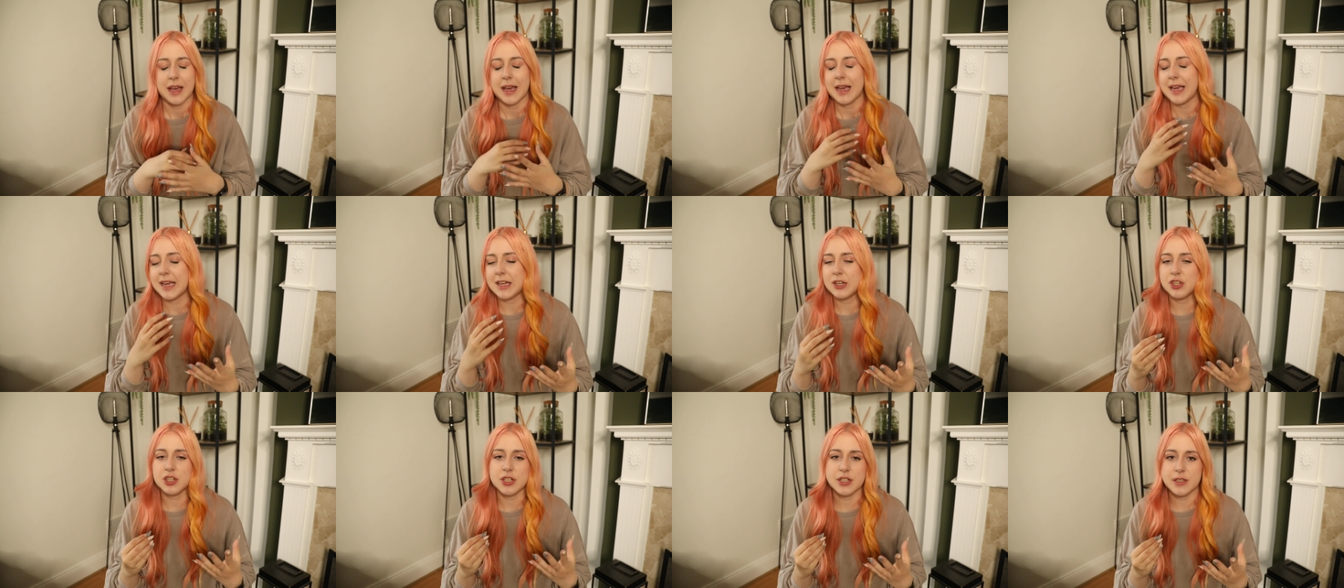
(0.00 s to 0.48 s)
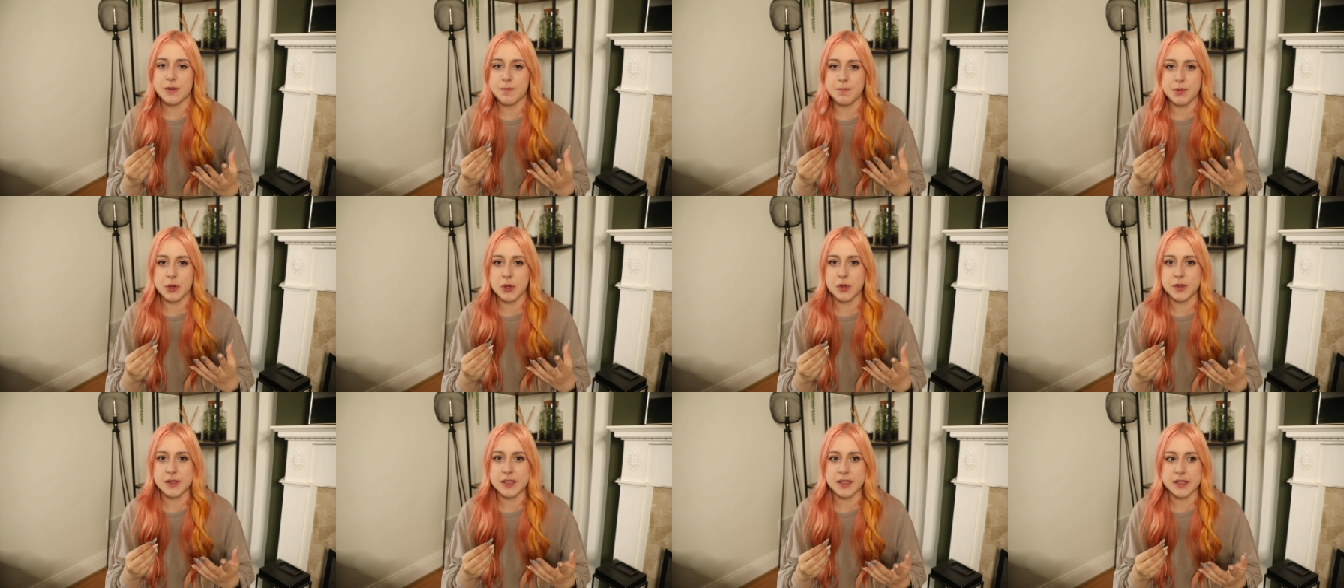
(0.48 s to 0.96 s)
he just
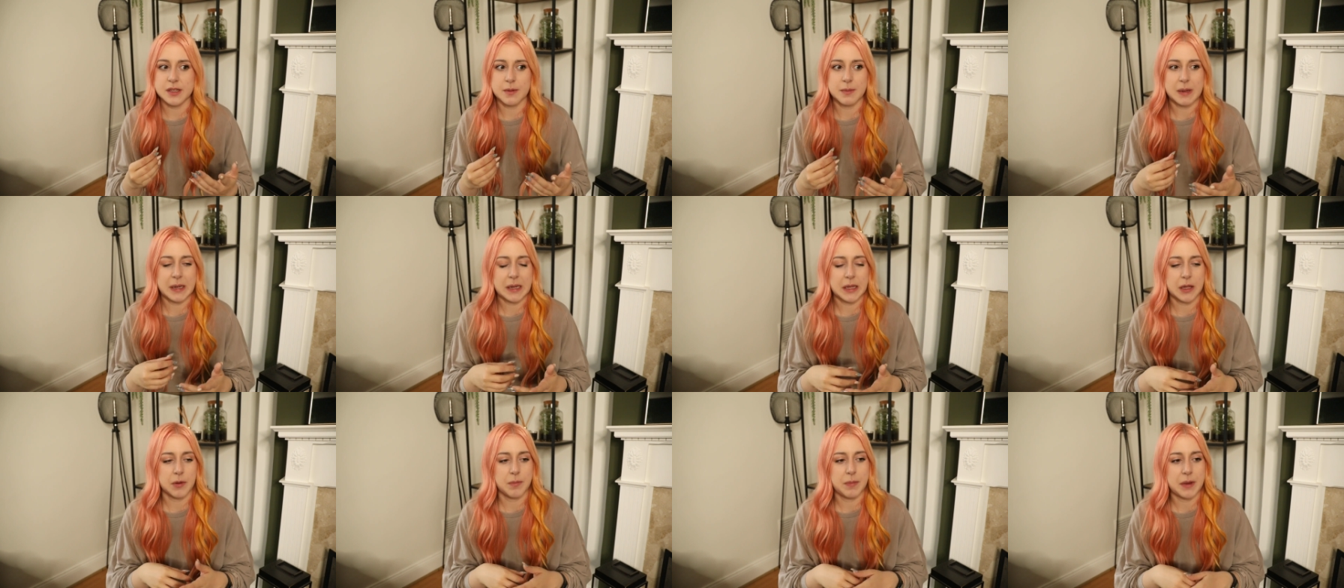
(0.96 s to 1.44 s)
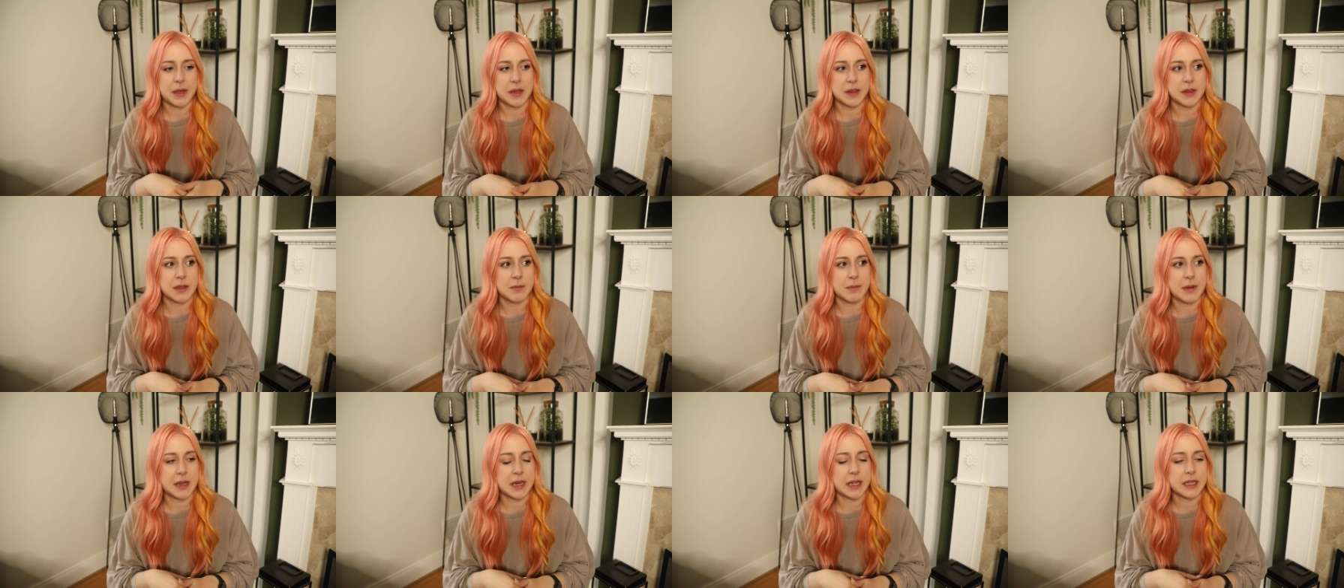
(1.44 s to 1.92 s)
abuses them a little bit at
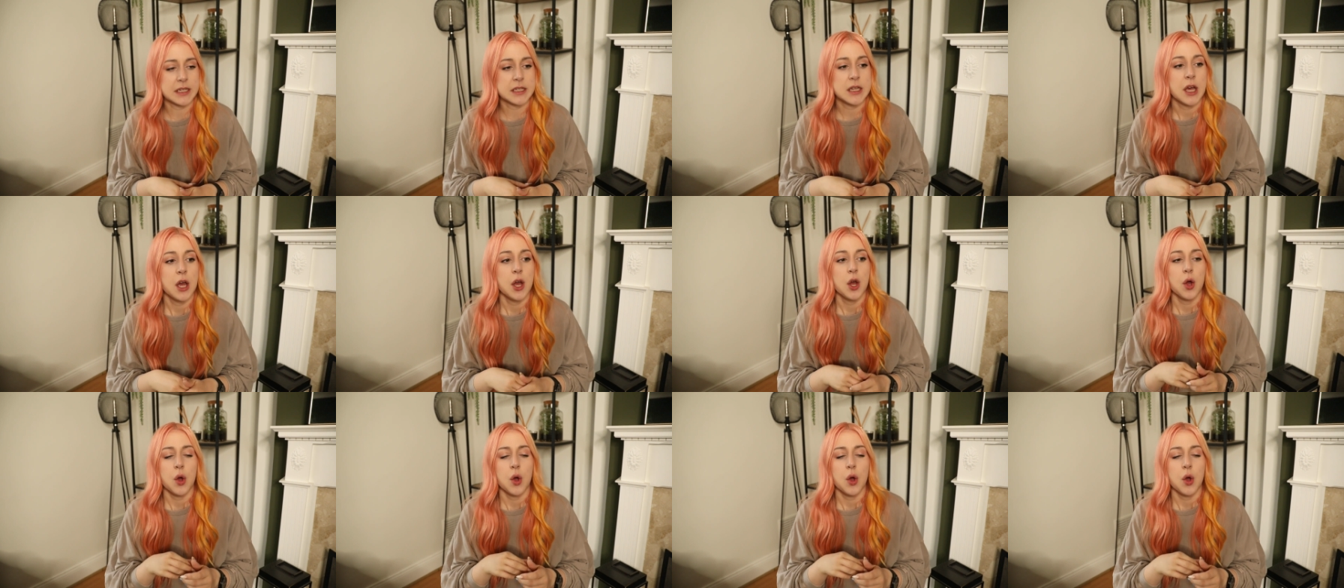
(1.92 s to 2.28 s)
the minute.